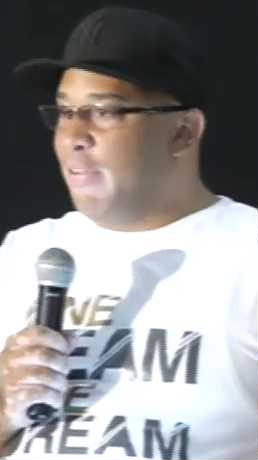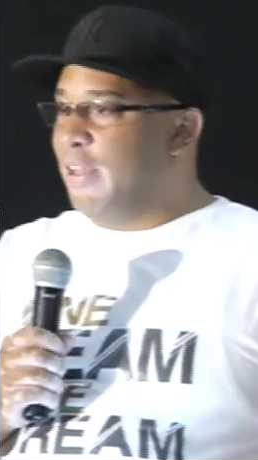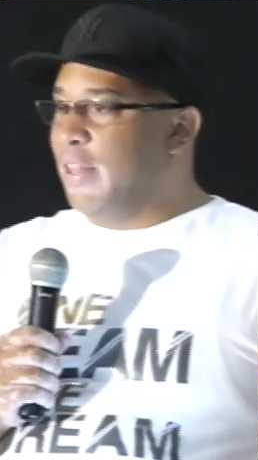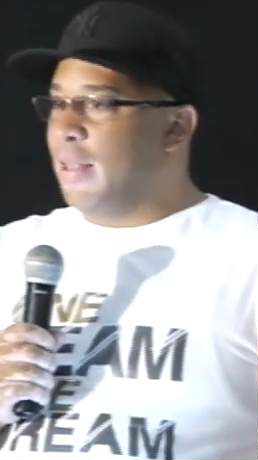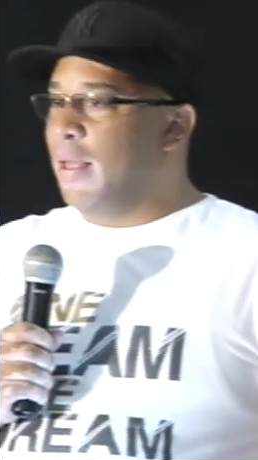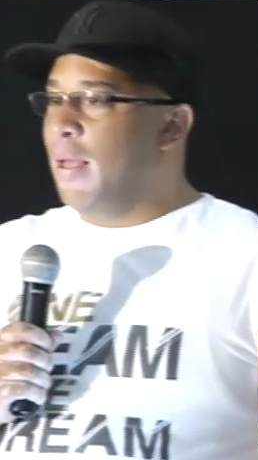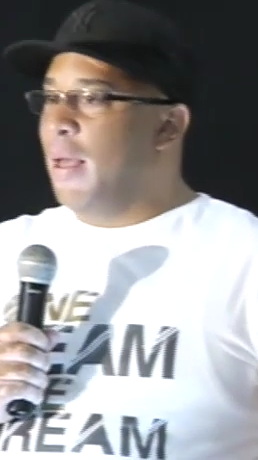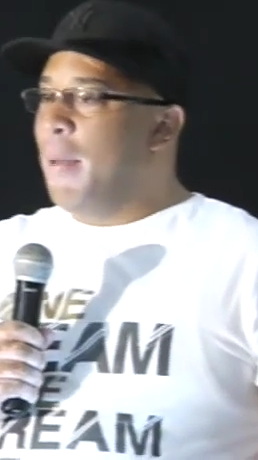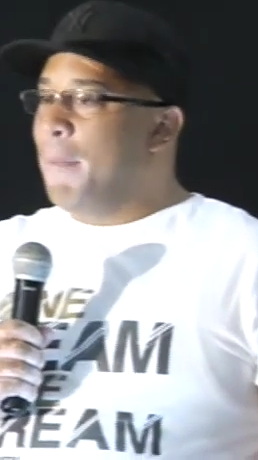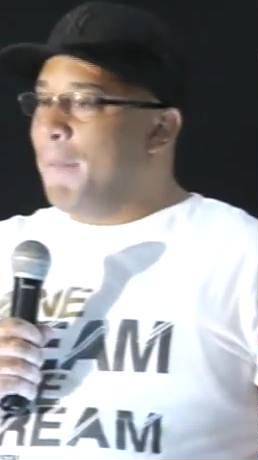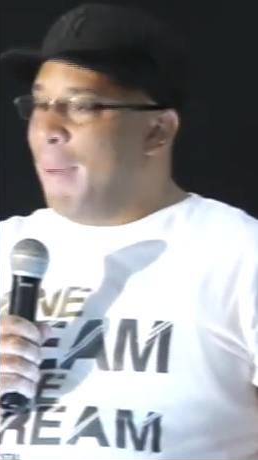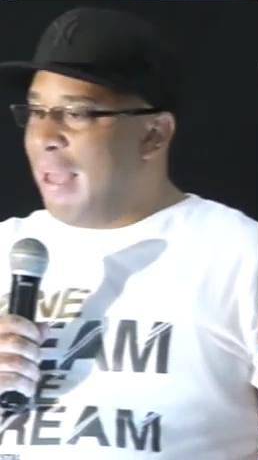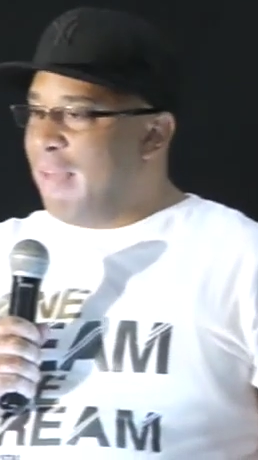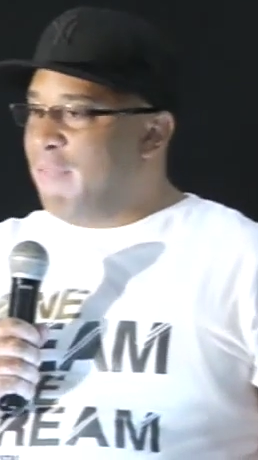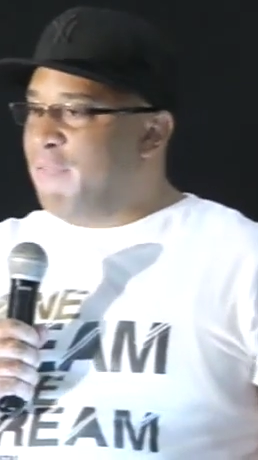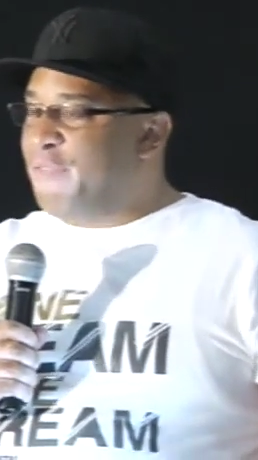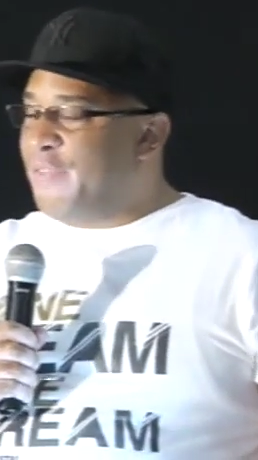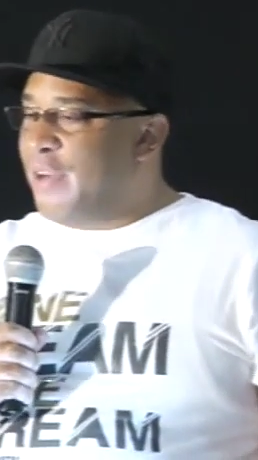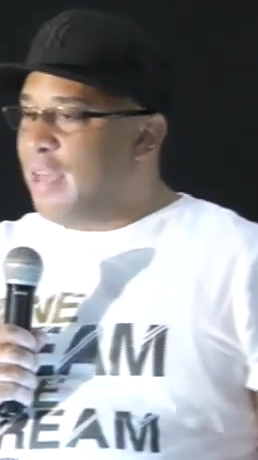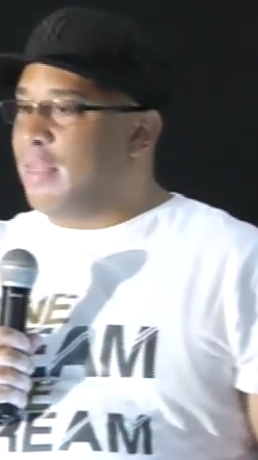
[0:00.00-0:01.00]
it by
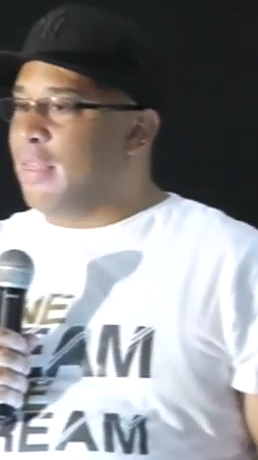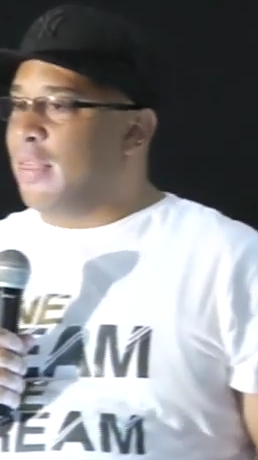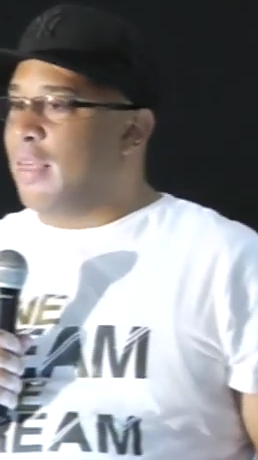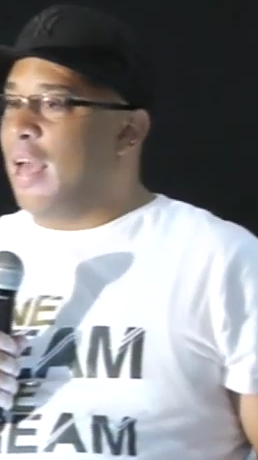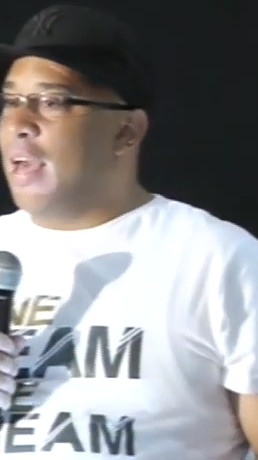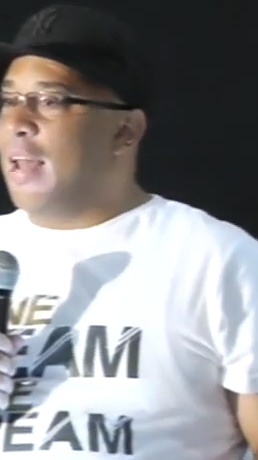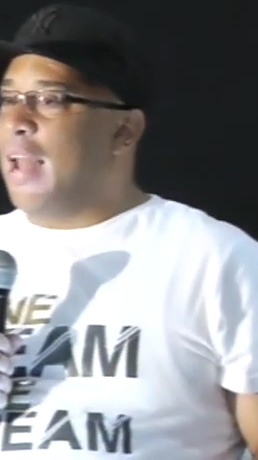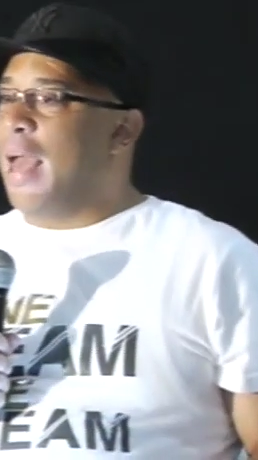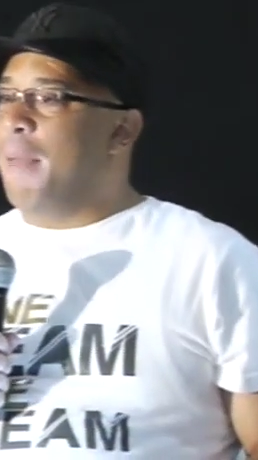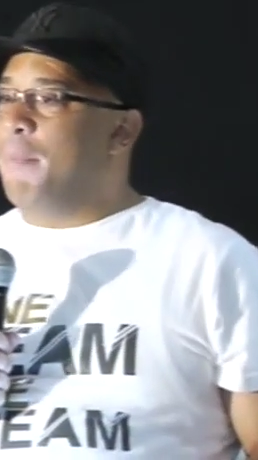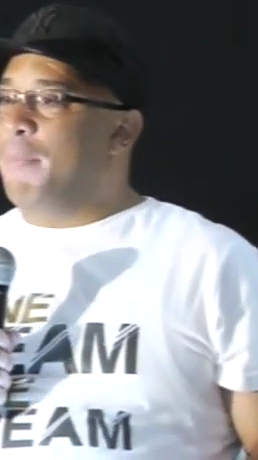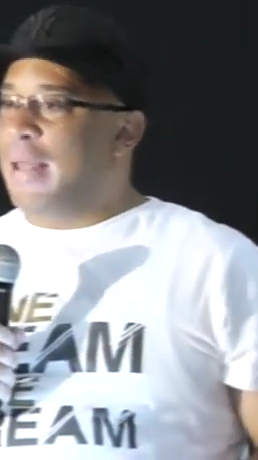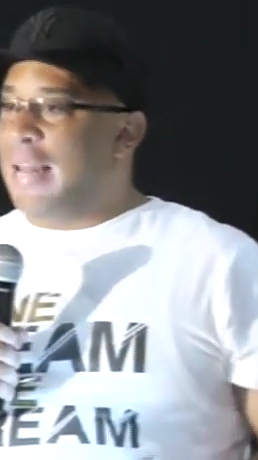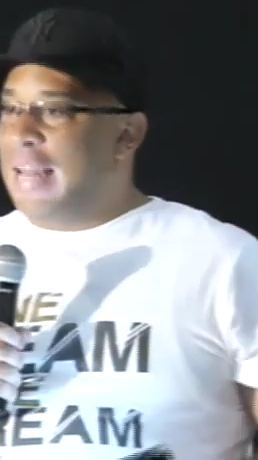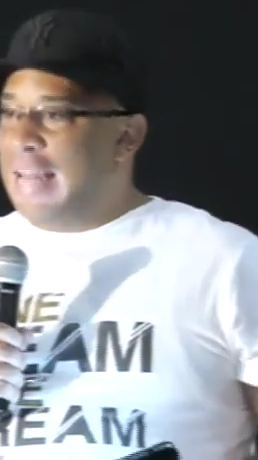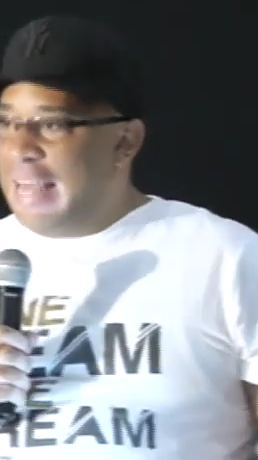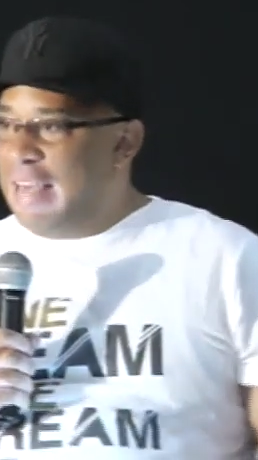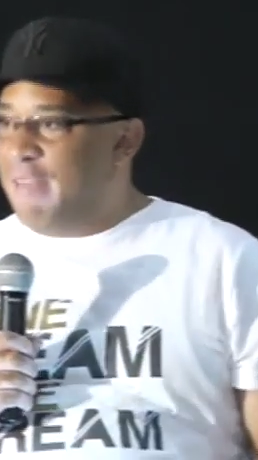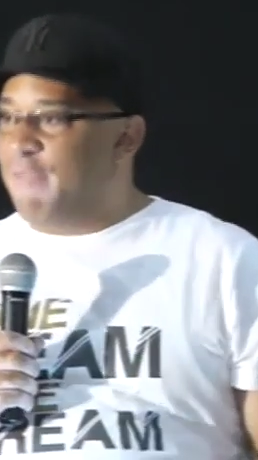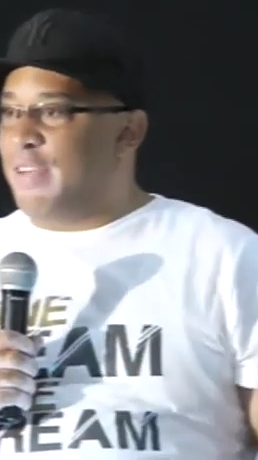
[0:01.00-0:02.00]
faith and I
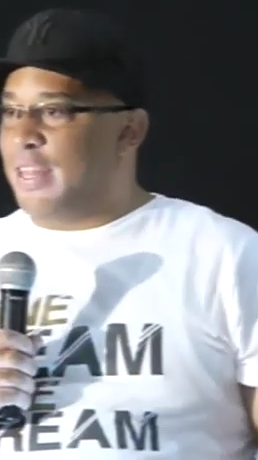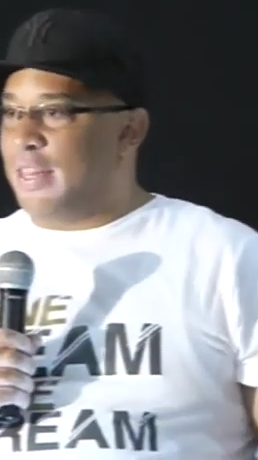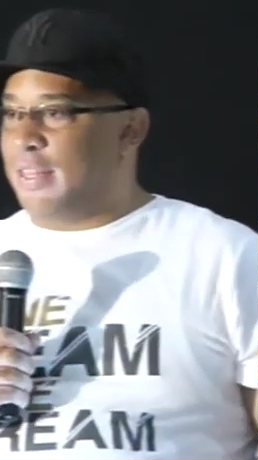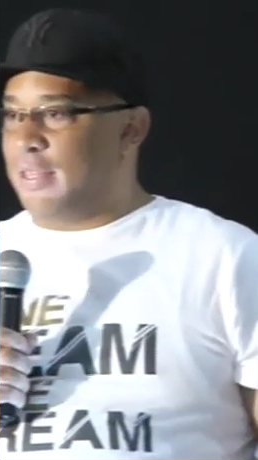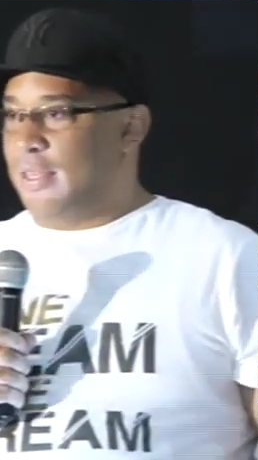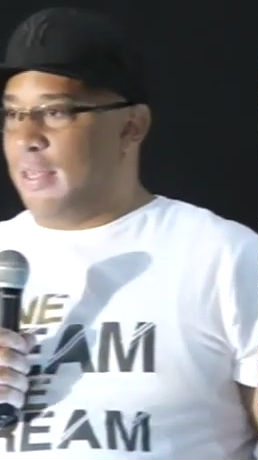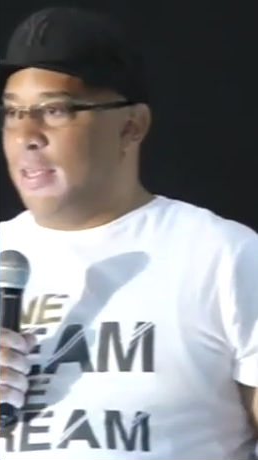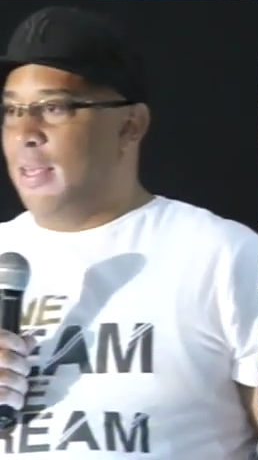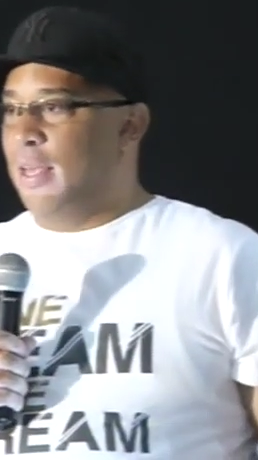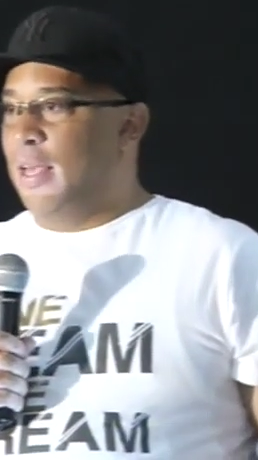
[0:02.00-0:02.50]
believe it.